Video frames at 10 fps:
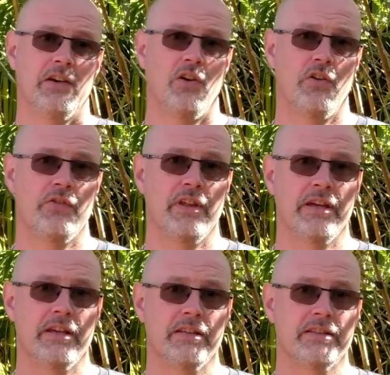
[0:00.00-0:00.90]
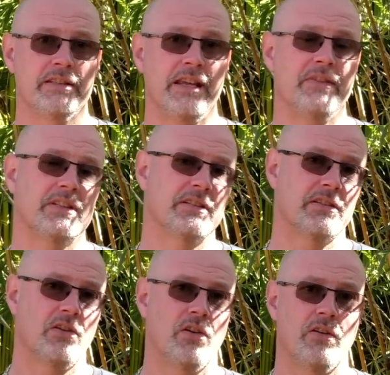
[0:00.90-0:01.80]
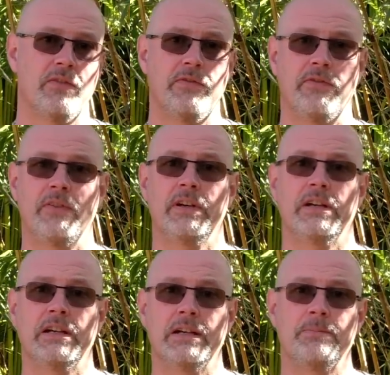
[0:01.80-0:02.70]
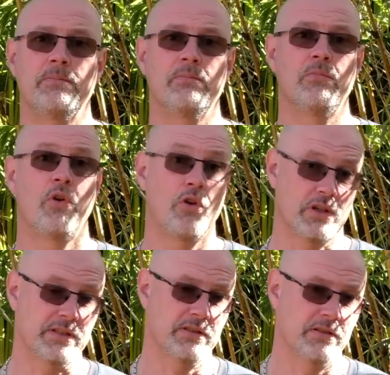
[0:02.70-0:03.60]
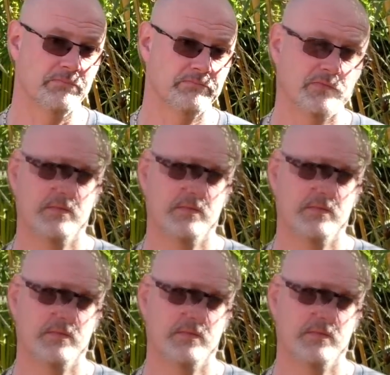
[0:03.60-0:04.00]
on the 7th of August.